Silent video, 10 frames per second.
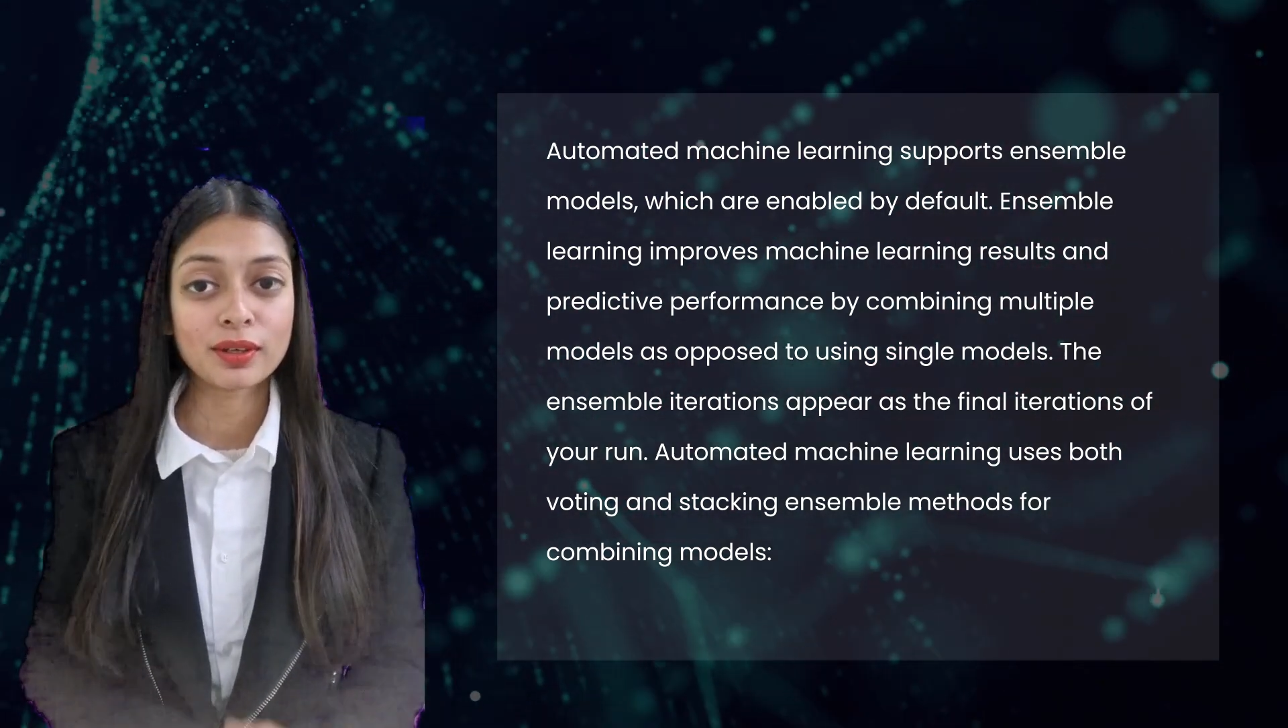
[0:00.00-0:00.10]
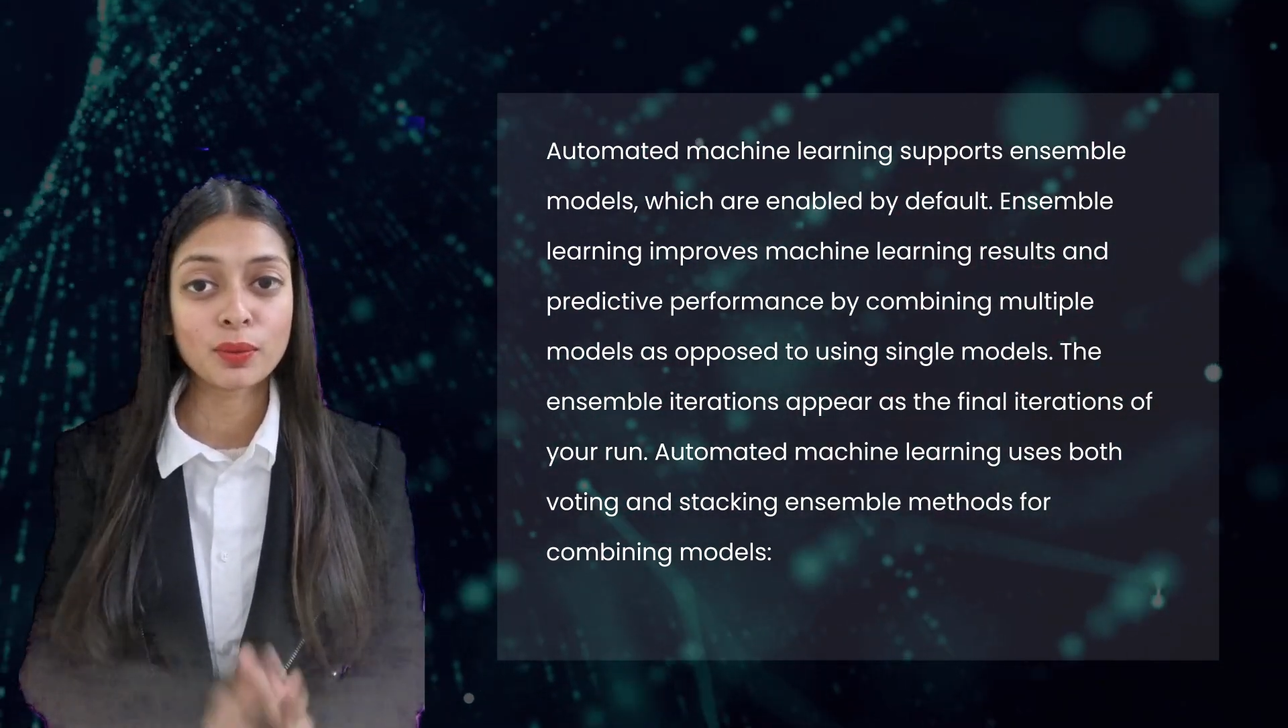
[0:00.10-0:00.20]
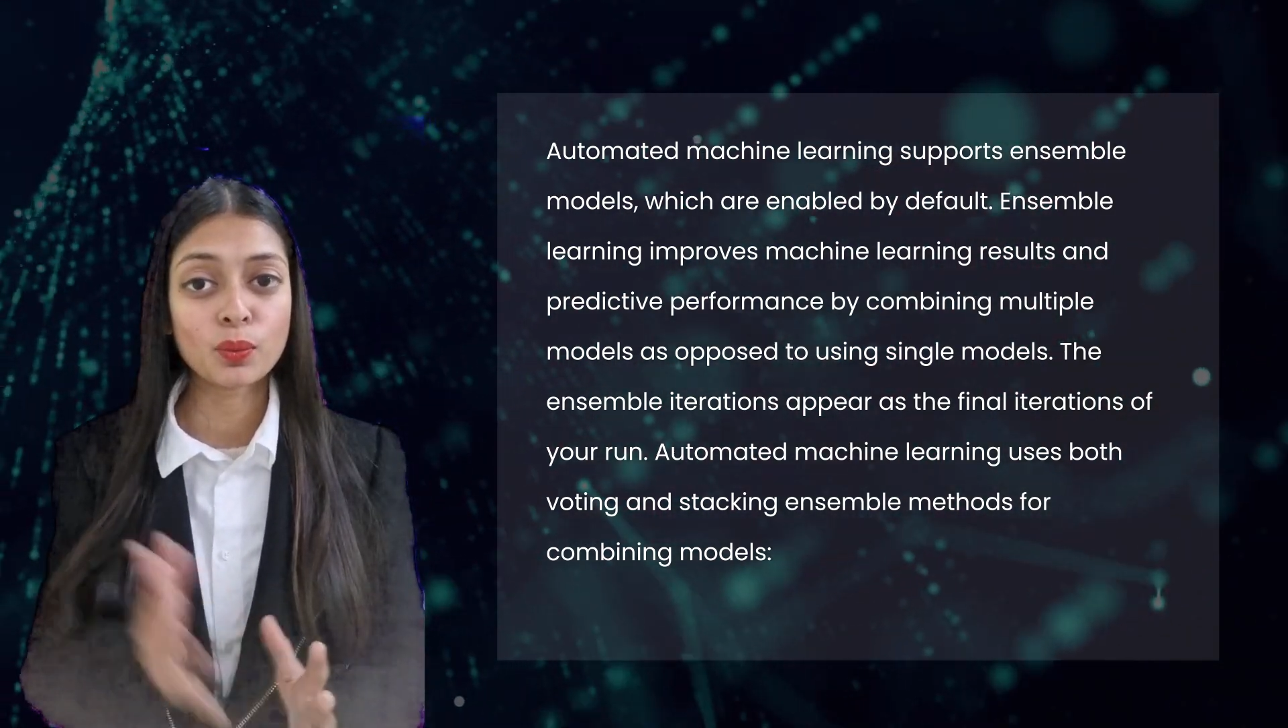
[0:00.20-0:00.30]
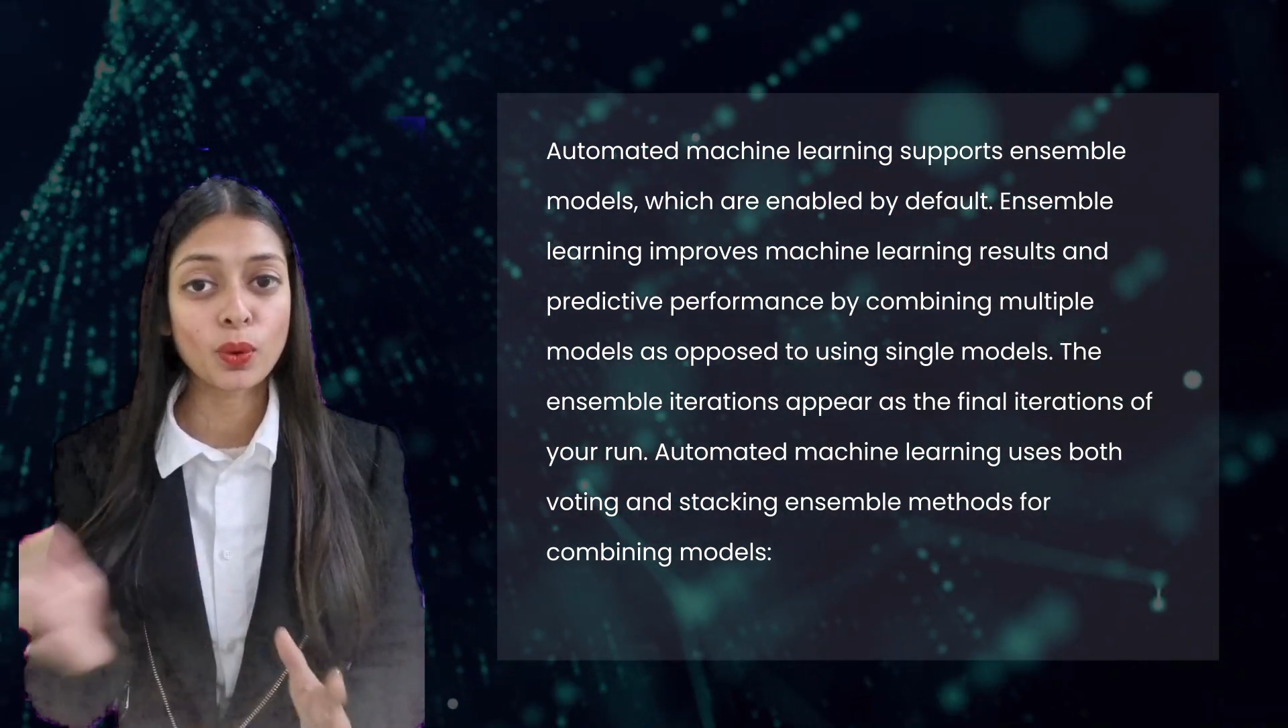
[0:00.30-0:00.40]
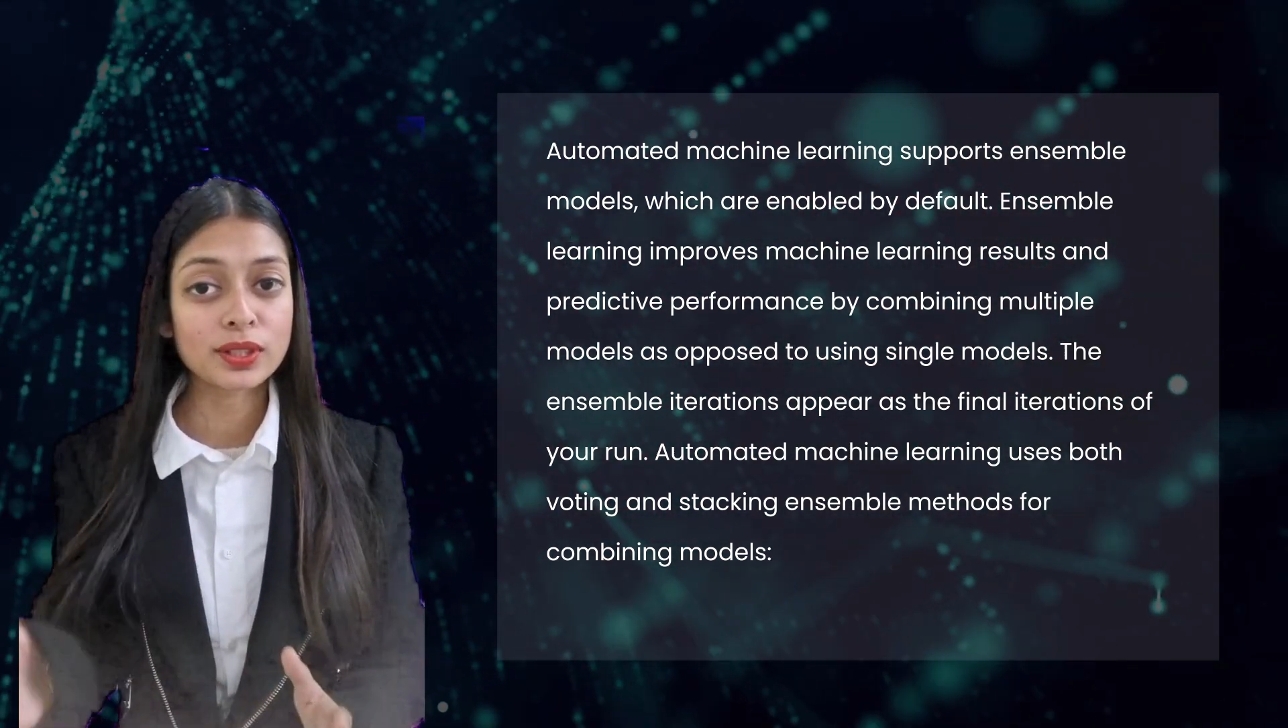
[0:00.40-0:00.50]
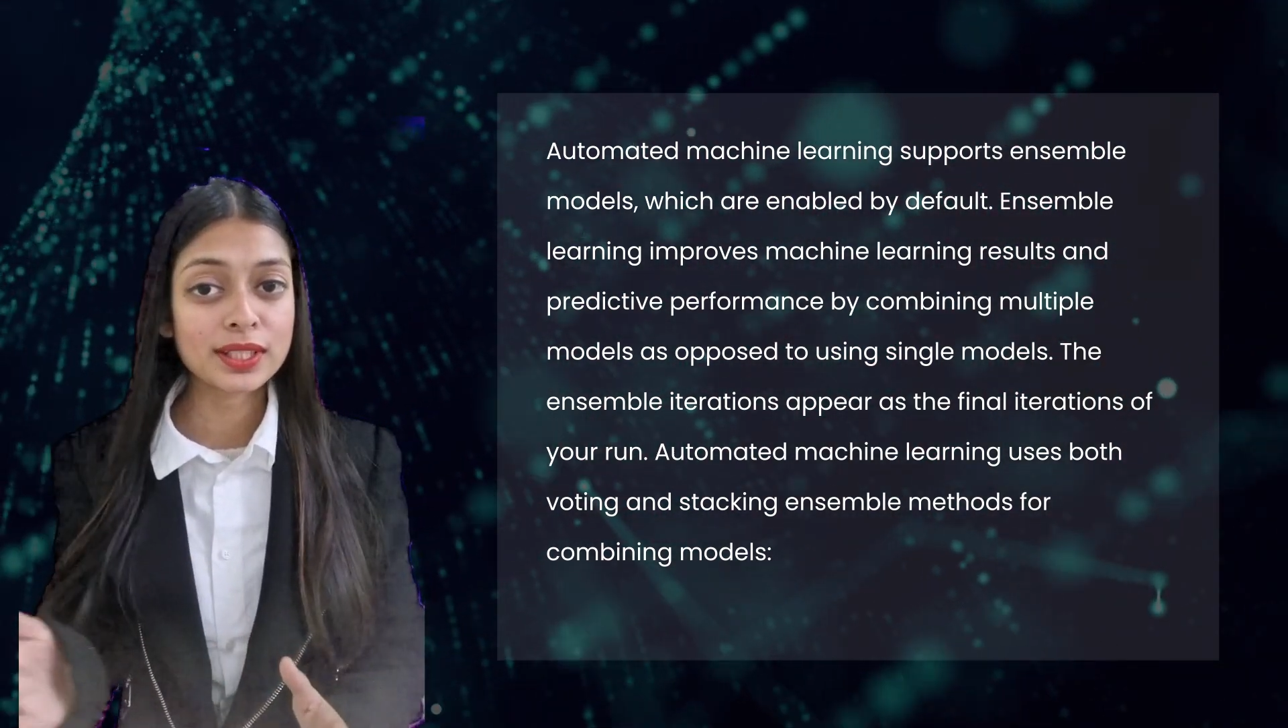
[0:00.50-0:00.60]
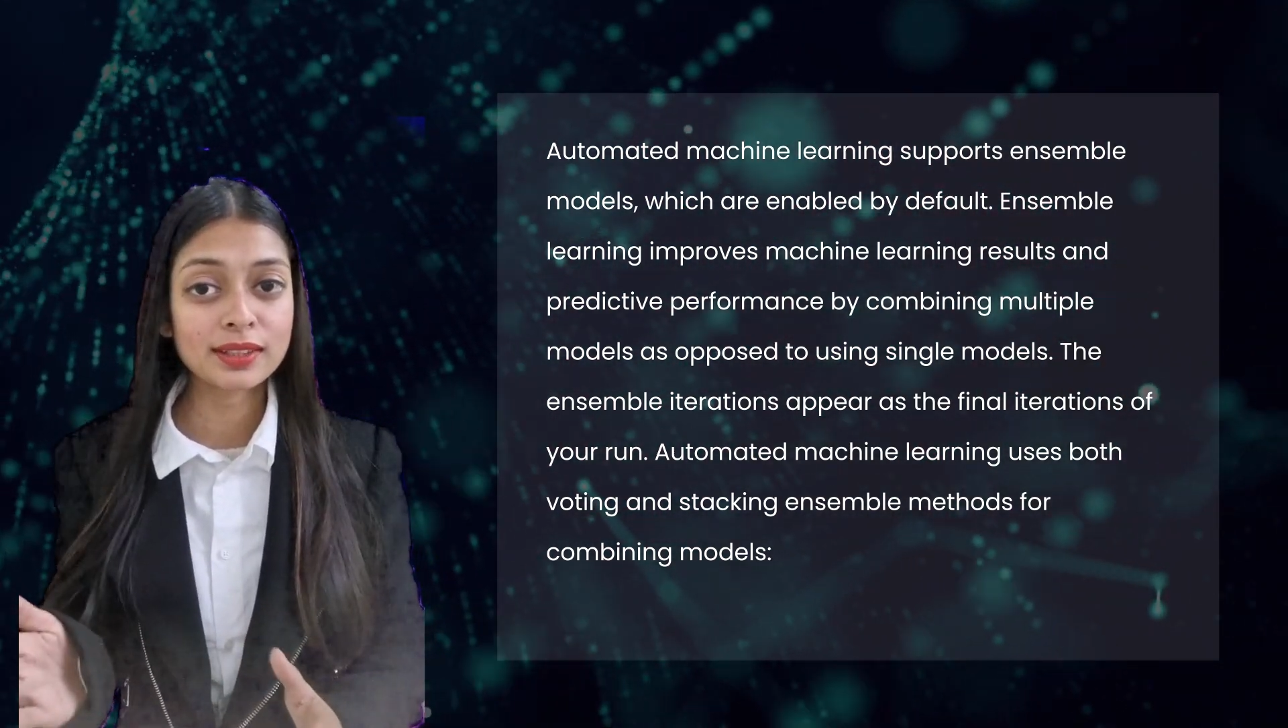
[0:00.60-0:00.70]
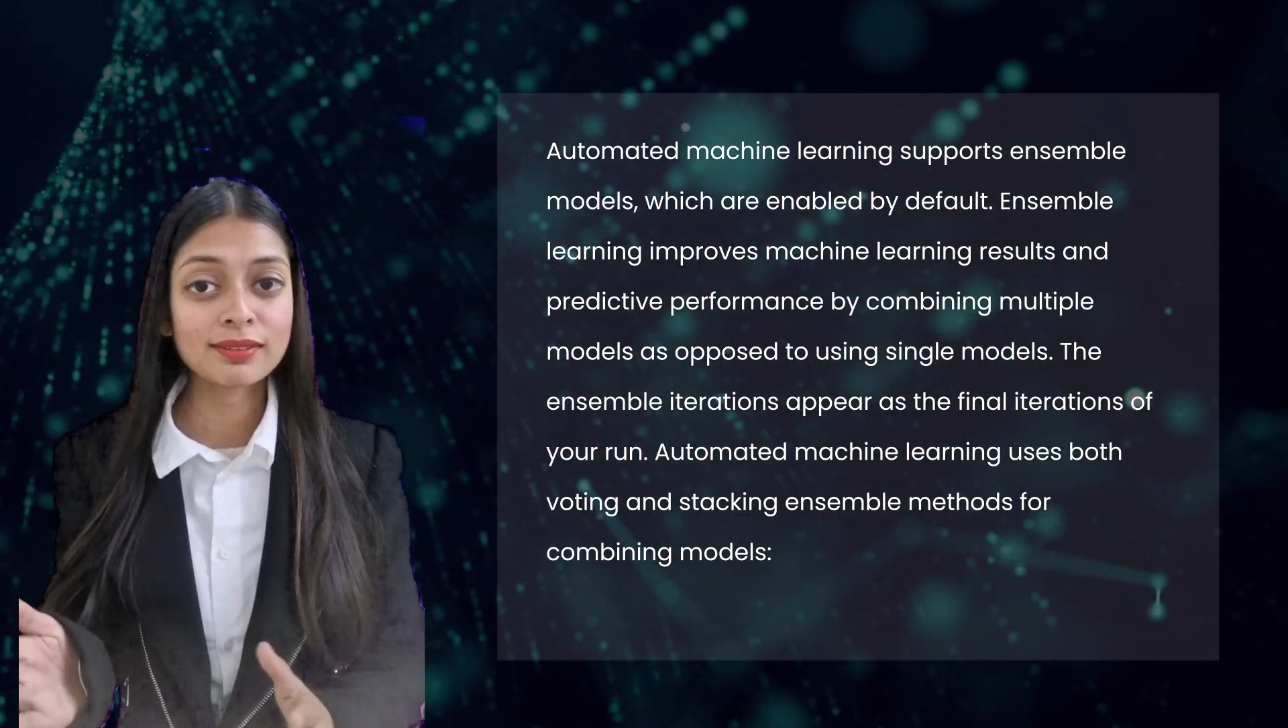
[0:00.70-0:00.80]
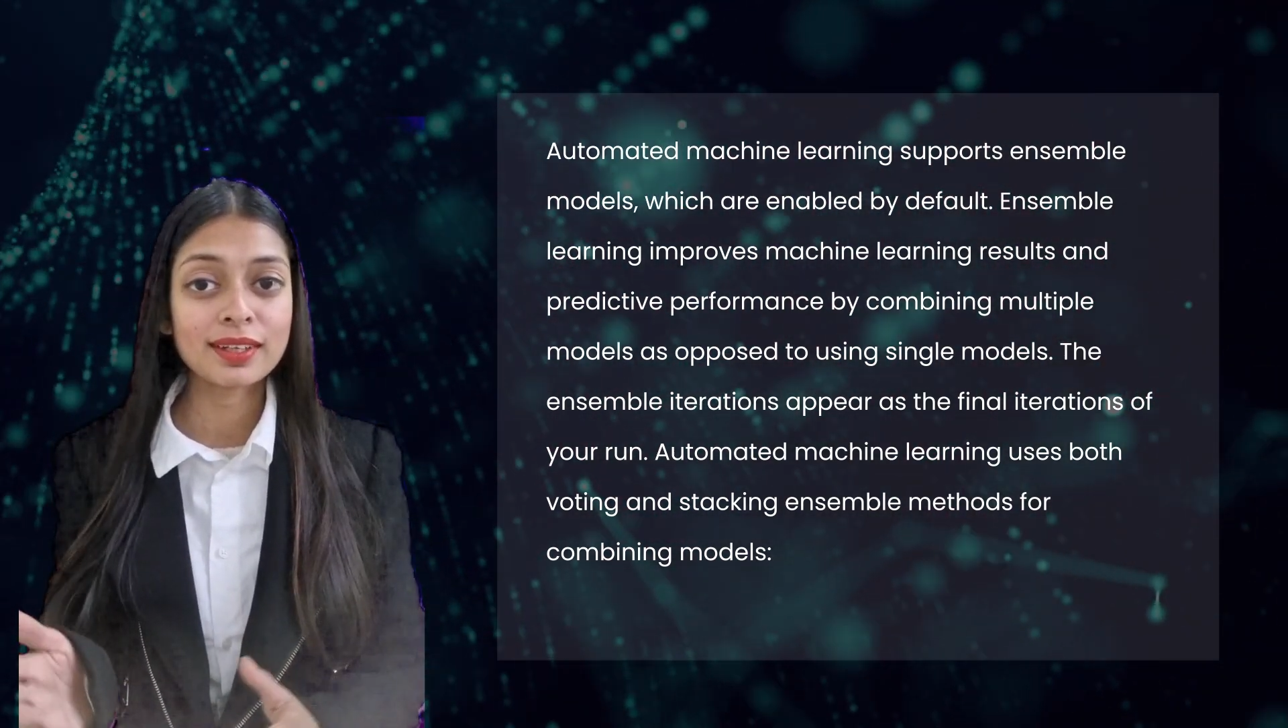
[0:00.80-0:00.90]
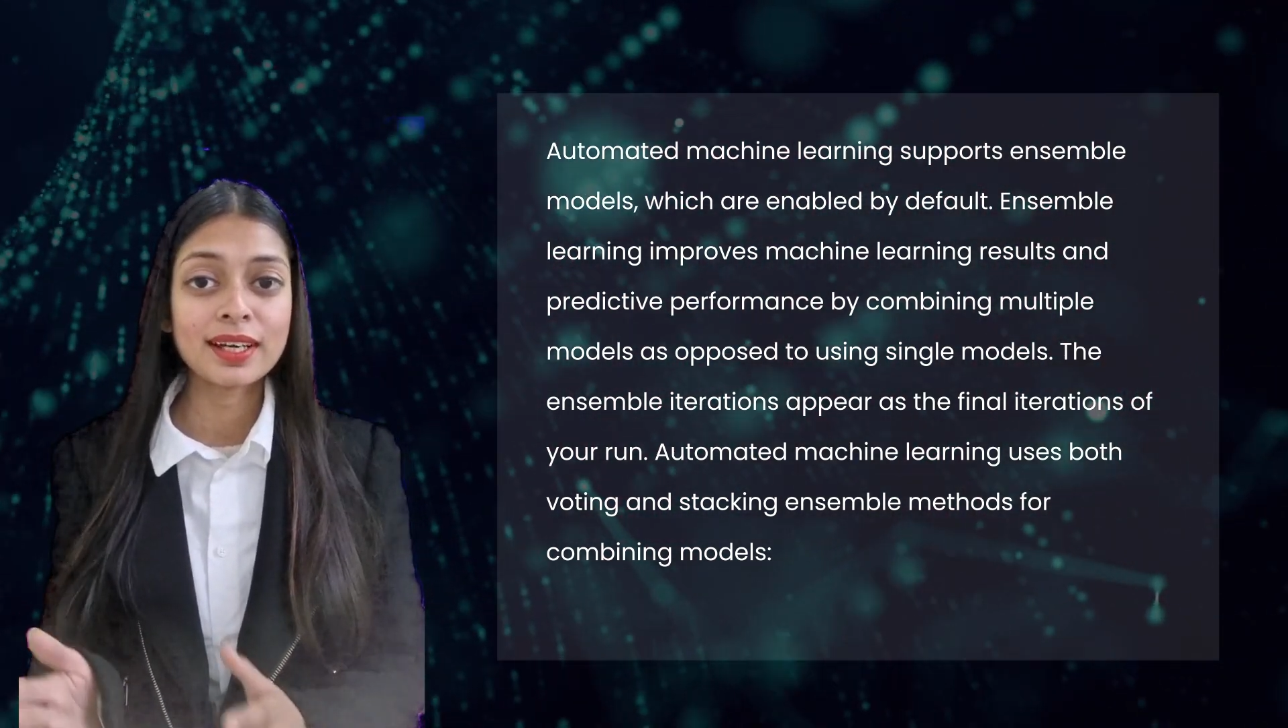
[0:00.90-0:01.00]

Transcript: voting